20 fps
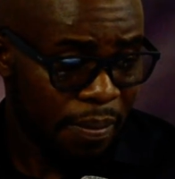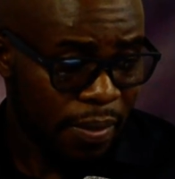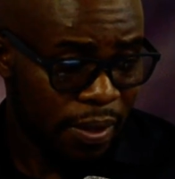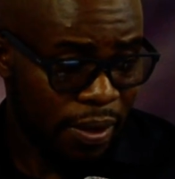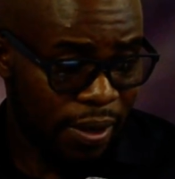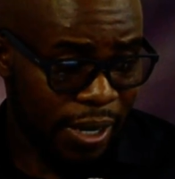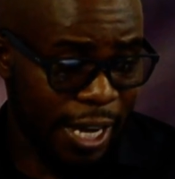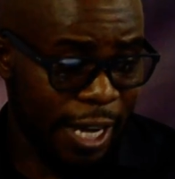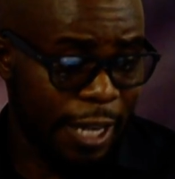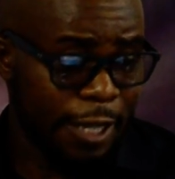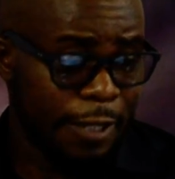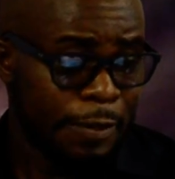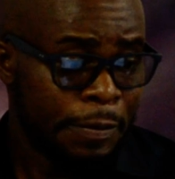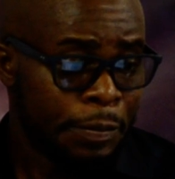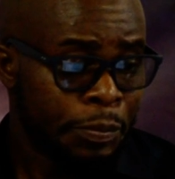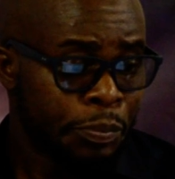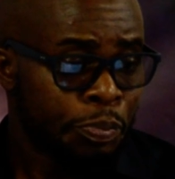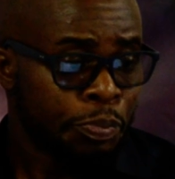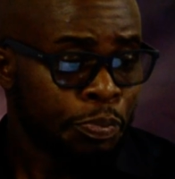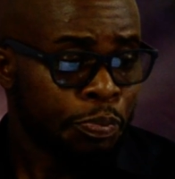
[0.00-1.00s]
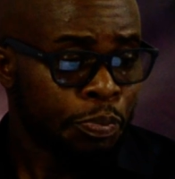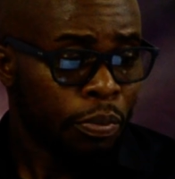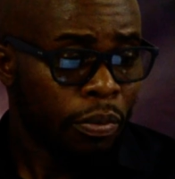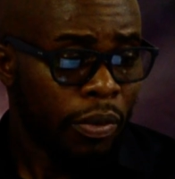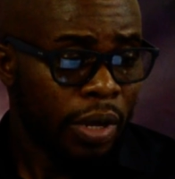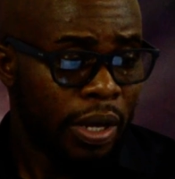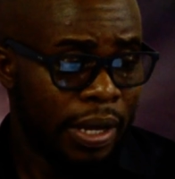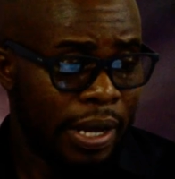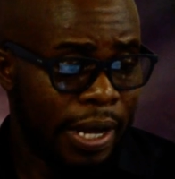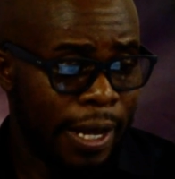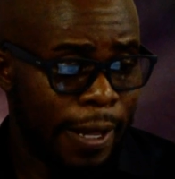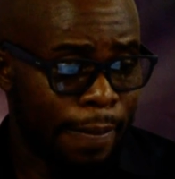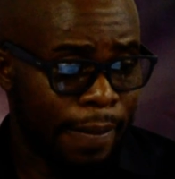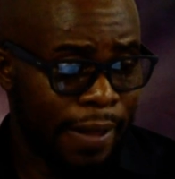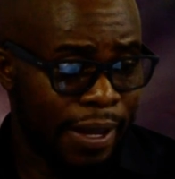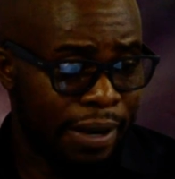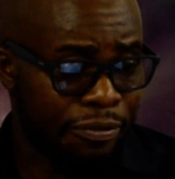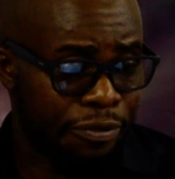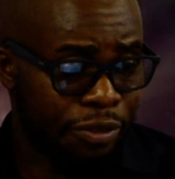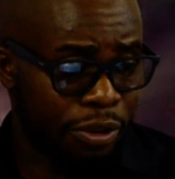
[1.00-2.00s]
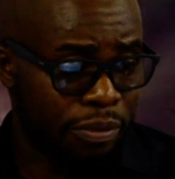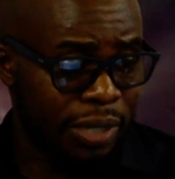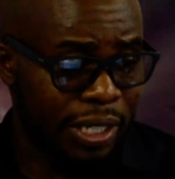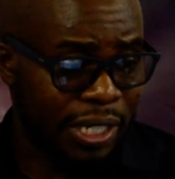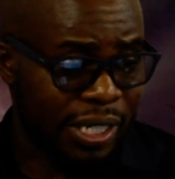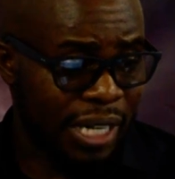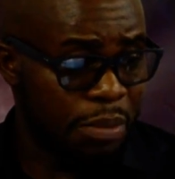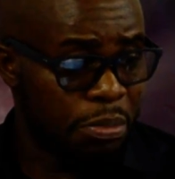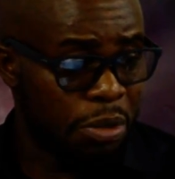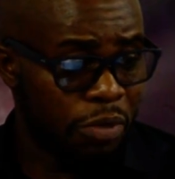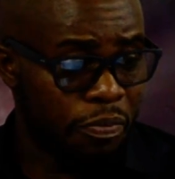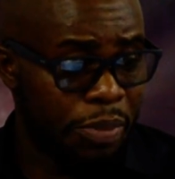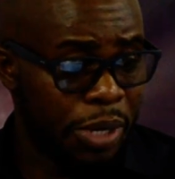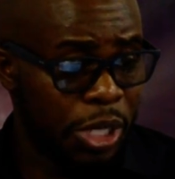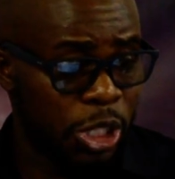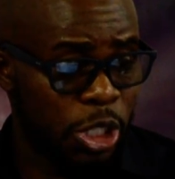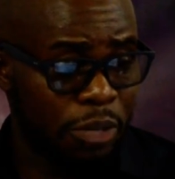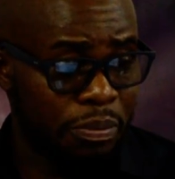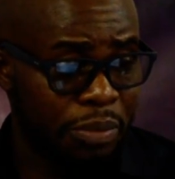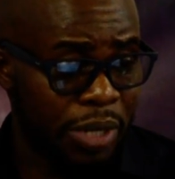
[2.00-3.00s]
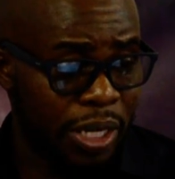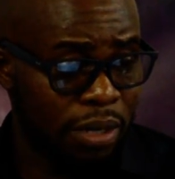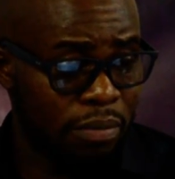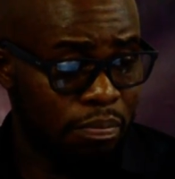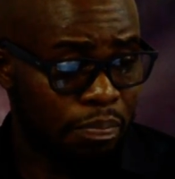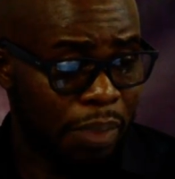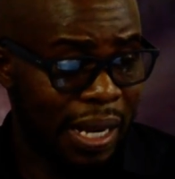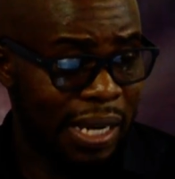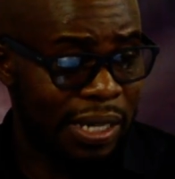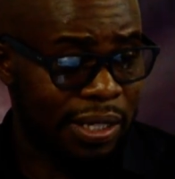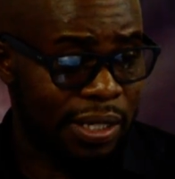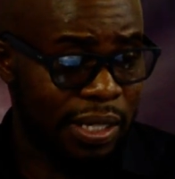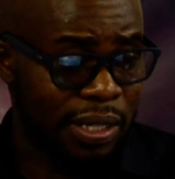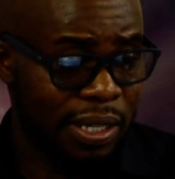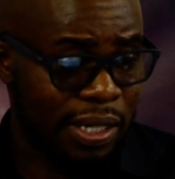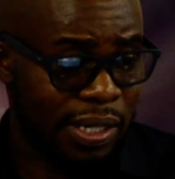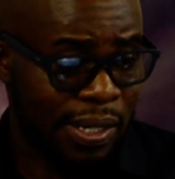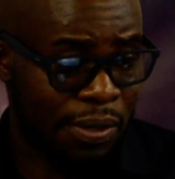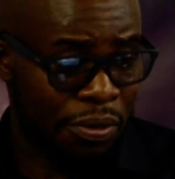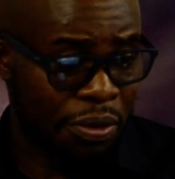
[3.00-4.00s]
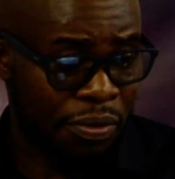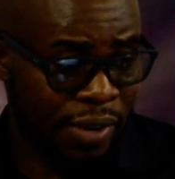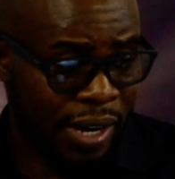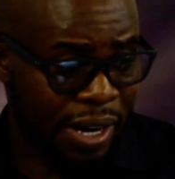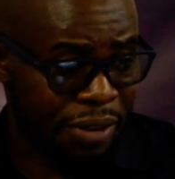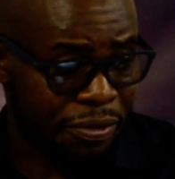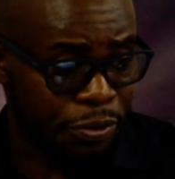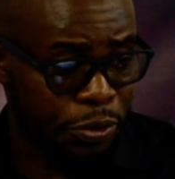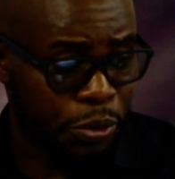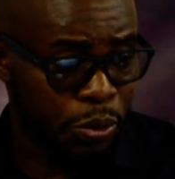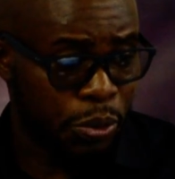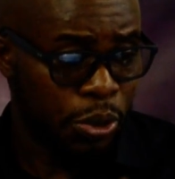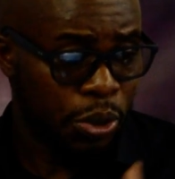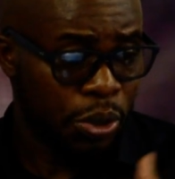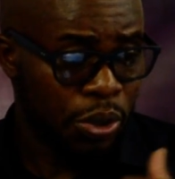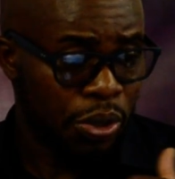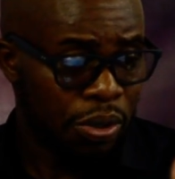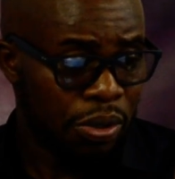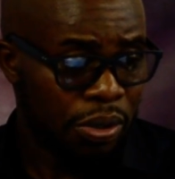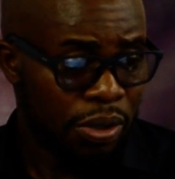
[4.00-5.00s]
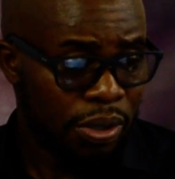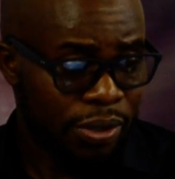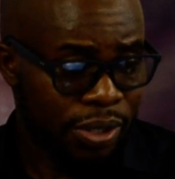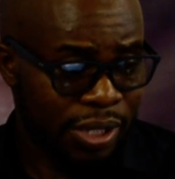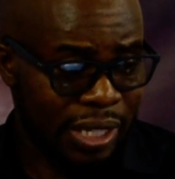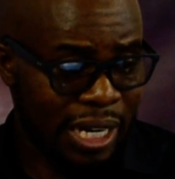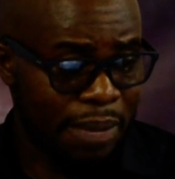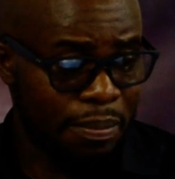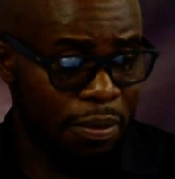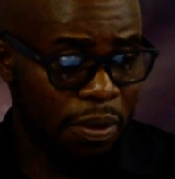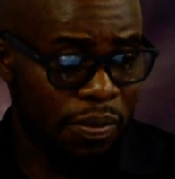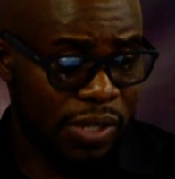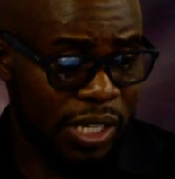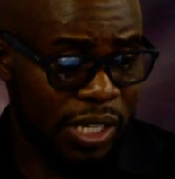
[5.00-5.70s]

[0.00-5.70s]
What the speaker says: Okay? And then from the tribe of Benjamin, Palti the son of Raphu. Tribe of